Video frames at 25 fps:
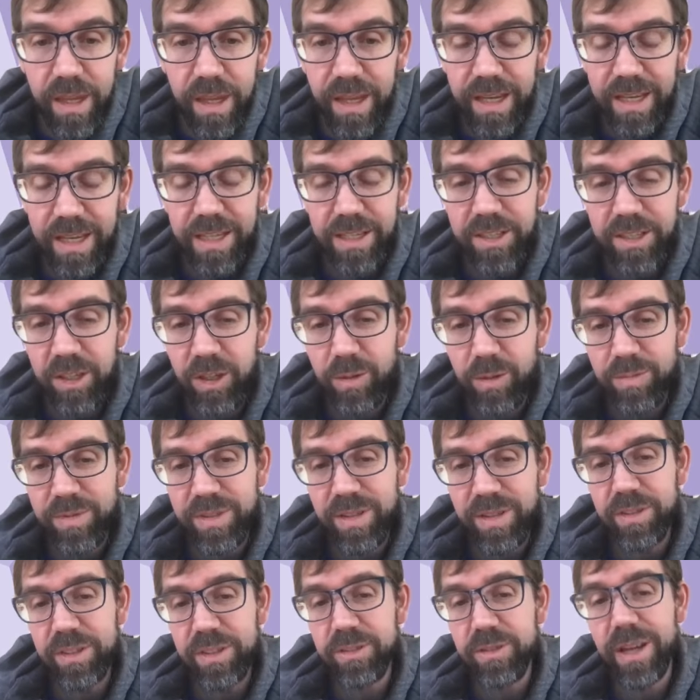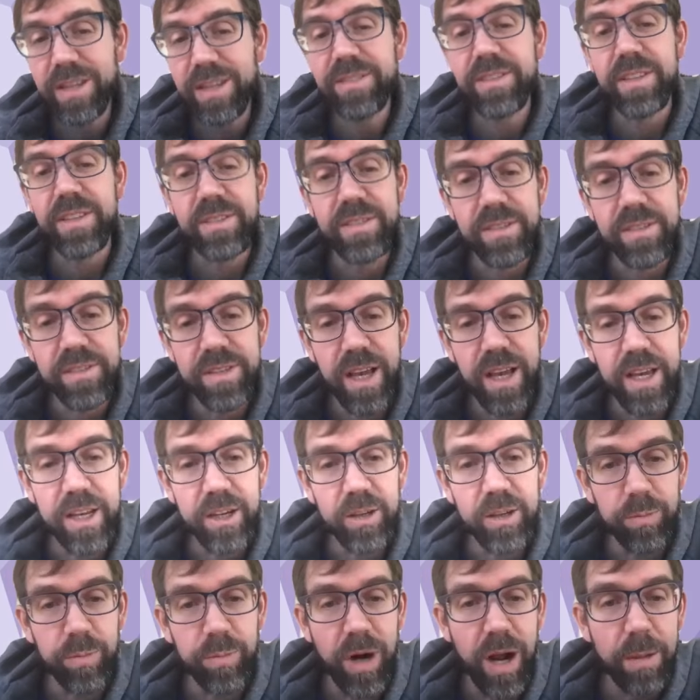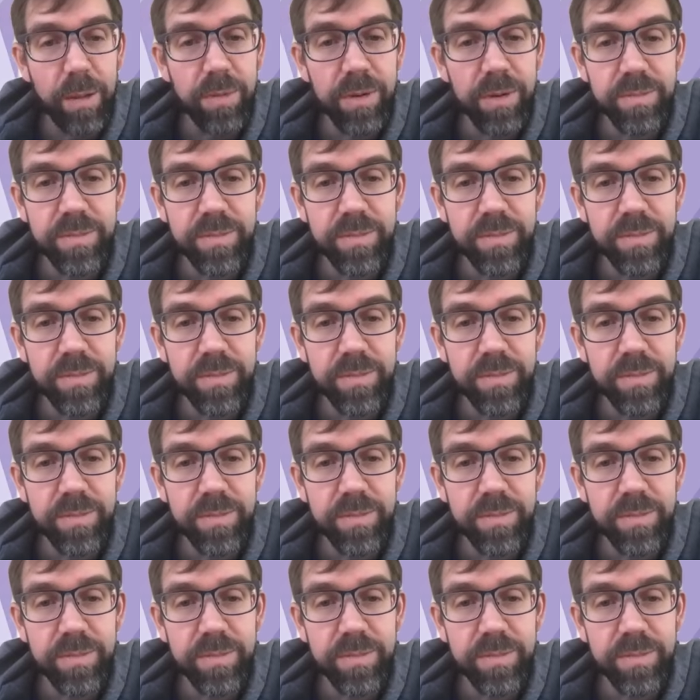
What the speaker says: in terms of addressing societal problems.